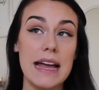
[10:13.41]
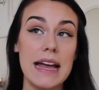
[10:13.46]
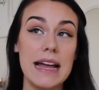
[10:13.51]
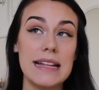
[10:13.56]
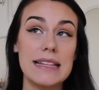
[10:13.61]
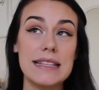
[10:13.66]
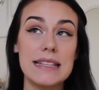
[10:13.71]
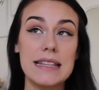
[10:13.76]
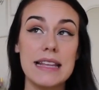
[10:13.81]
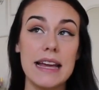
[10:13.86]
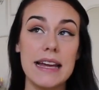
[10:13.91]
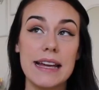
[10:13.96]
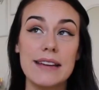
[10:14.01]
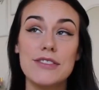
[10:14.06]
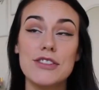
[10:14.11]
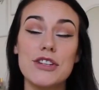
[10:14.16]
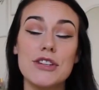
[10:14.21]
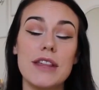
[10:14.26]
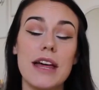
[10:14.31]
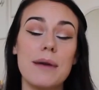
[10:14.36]
It
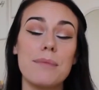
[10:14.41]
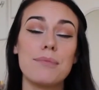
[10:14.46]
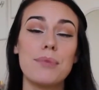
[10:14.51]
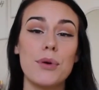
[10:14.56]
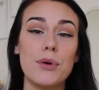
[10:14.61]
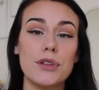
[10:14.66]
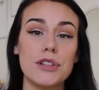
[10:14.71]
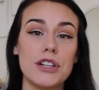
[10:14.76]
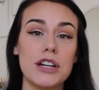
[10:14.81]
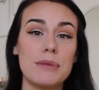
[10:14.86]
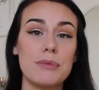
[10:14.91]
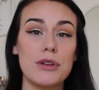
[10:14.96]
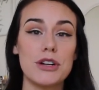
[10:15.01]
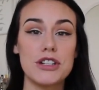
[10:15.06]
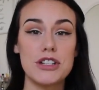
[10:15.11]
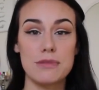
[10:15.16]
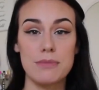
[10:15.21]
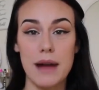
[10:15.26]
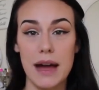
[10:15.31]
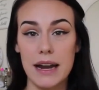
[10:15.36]
gives you that bolder and more
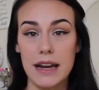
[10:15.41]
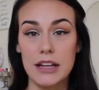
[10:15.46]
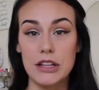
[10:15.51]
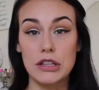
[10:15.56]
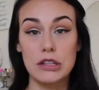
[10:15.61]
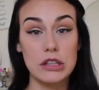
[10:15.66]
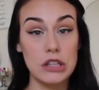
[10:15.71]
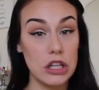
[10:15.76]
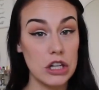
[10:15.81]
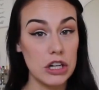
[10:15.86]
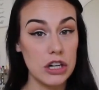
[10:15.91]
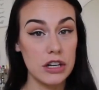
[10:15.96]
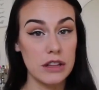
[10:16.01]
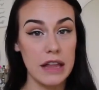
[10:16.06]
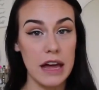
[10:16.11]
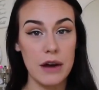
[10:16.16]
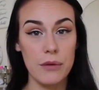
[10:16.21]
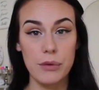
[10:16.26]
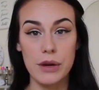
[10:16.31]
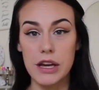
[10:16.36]
dramatic look
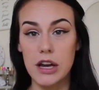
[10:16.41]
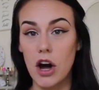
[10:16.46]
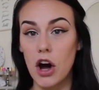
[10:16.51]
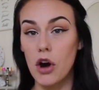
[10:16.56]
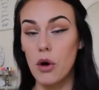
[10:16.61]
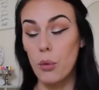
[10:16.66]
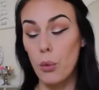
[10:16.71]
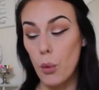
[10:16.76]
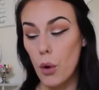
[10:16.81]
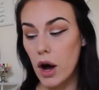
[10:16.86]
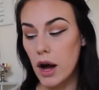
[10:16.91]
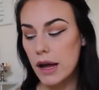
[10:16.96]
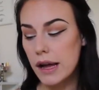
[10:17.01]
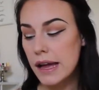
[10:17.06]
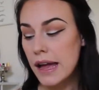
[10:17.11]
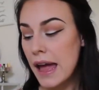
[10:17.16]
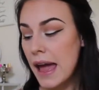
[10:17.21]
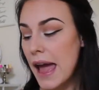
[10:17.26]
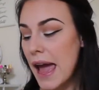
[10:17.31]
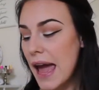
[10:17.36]
that we all
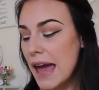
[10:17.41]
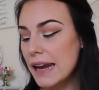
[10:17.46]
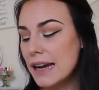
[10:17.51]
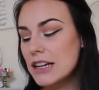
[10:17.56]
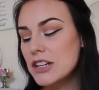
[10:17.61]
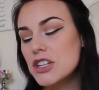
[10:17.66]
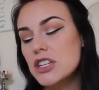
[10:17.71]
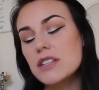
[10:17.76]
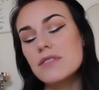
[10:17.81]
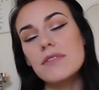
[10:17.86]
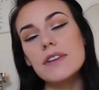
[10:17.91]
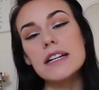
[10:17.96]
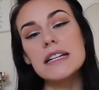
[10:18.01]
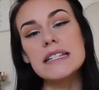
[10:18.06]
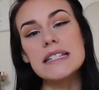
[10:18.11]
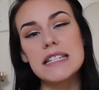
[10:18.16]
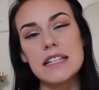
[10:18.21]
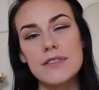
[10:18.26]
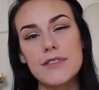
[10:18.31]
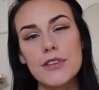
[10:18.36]
want, and it's just
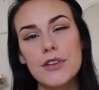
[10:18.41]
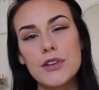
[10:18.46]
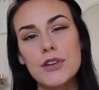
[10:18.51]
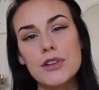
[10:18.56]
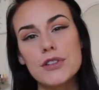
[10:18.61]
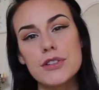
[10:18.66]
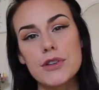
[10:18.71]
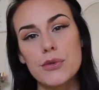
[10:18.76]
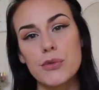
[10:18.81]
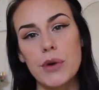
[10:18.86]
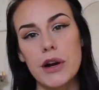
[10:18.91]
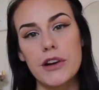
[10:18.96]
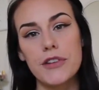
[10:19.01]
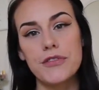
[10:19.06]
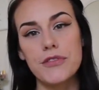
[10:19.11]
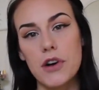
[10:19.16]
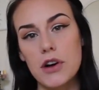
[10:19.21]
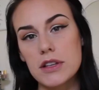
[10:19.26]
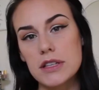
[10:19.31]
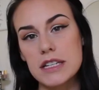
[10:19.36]
very difficult to
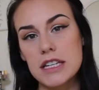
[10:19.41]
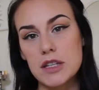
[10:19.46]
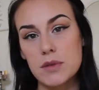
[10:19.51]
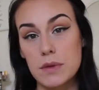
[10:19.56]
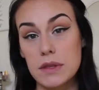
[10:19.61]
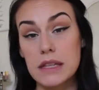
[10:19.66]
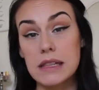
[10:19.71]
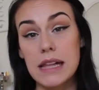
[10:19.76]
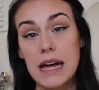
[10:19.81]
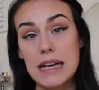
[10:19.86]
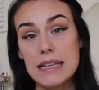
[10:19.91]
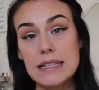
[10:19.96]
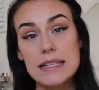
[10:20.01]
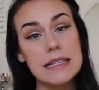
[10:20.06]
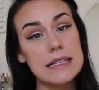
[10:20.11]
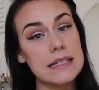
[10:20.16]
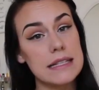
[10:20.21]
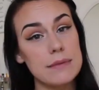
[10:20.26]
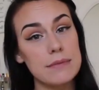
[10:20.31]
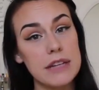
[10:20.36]
wear falsies with
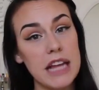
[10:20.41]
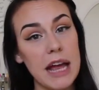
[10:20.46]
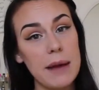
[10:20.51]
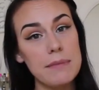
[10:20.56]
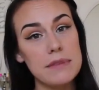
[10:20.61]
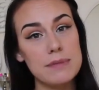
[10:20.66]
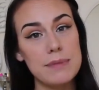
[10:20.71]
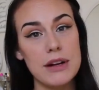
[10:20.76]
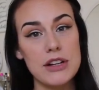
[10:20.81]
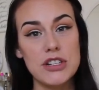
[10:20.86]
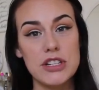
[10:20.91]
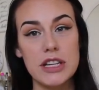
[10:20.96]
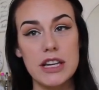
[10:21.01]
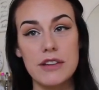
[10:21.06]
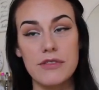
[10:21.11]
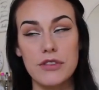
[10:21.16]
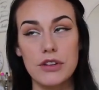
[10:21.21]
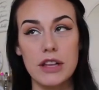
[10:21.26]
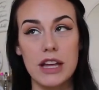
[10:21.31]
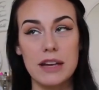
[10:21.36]
glasses sometimes, especially
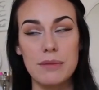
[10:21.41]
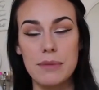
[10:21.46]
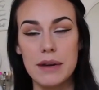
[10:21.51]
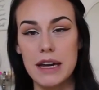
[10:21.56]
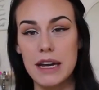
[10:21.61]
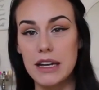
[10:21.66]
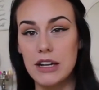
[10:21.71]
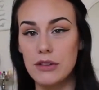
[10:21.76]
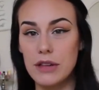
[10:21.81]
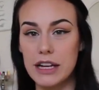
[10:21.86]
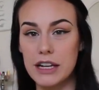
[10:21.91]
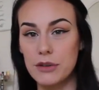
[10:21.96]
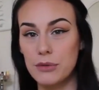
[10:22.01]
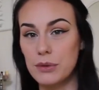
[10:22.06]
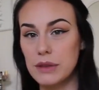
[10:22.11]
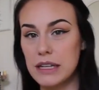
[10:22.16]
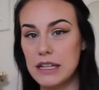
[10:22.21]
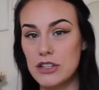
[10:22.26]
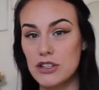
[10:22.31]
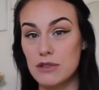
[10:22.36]
if you're like me and you like a
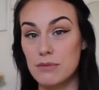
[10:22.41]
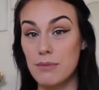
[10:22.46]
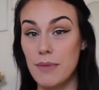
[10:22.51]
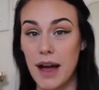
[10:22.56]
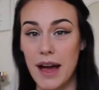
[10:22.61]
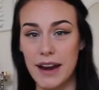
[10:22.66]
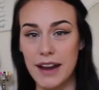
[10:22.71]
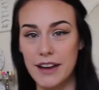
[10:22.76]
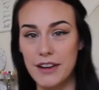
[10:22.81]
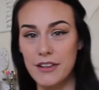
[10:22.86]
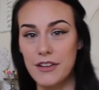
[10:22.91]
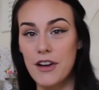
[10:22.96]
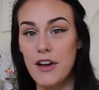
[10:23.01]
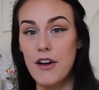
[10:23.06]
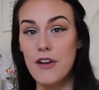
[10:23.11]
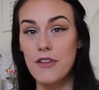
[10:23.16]
really dramatic